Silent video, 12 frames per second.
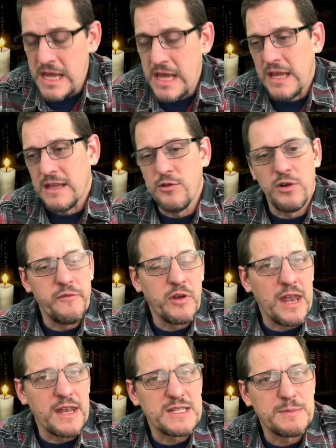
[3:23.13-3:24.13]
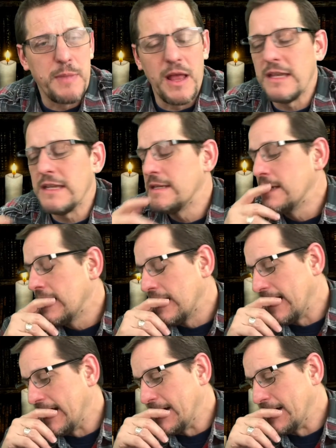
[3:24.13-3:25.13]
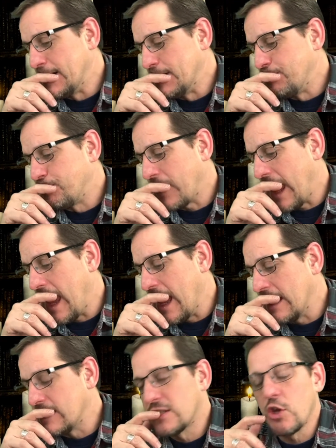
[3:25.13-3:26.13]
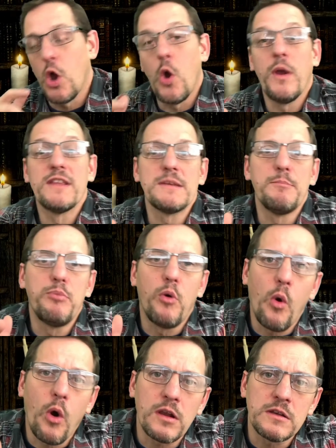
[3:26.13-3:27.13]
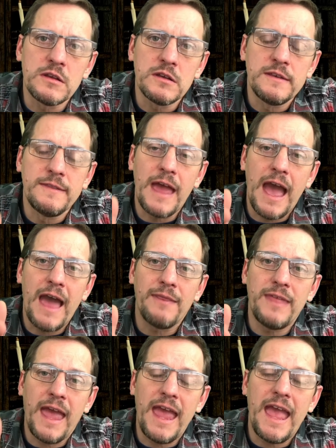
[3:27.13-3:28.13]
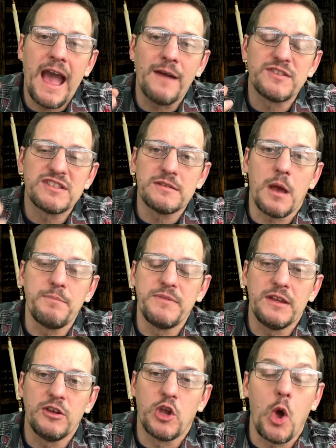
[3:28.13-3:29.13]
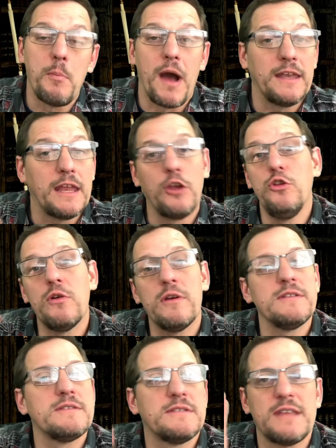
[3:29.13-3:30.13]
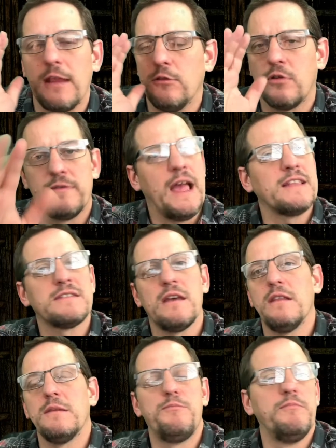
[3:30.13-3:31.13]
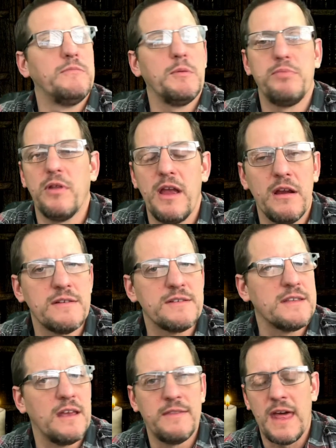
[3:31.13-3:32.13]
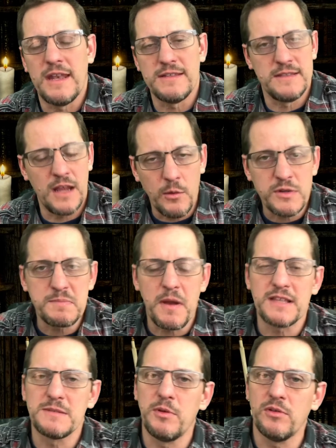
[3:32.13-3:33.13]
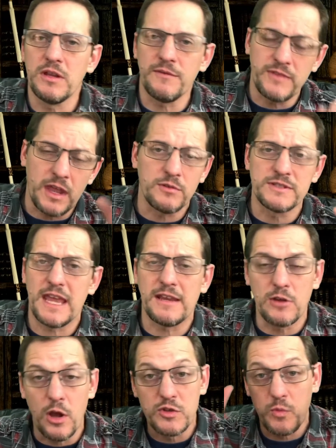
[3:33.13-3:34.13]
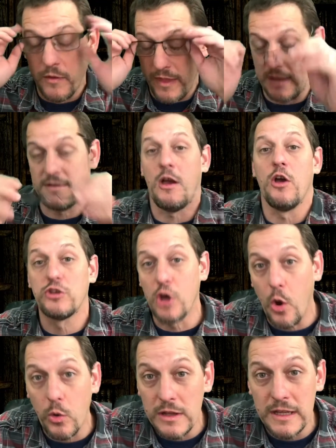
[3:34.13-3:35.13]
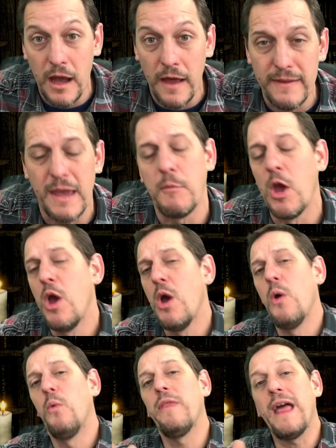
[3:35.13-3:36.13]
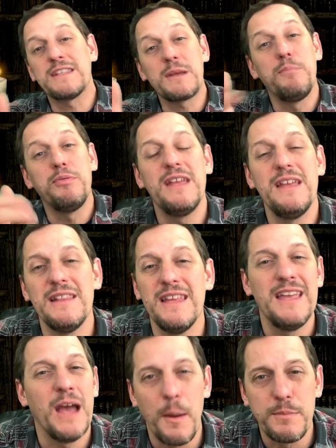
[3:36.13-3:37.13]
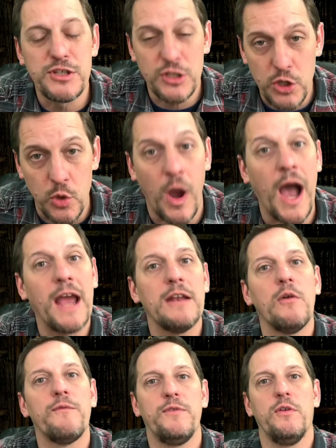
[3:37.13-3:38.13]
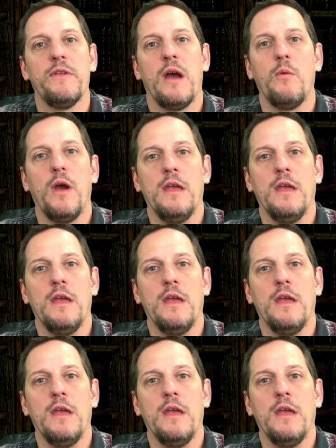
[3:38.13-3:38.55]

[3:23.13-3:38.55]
You don't even know how to spell it. And so it's important that they have something to go by. Now, you can say, look, that's on the players. That is their responsibility. If they don't take notes, well, that's totally on them. Well, that's completely up to you. I don't feel that way.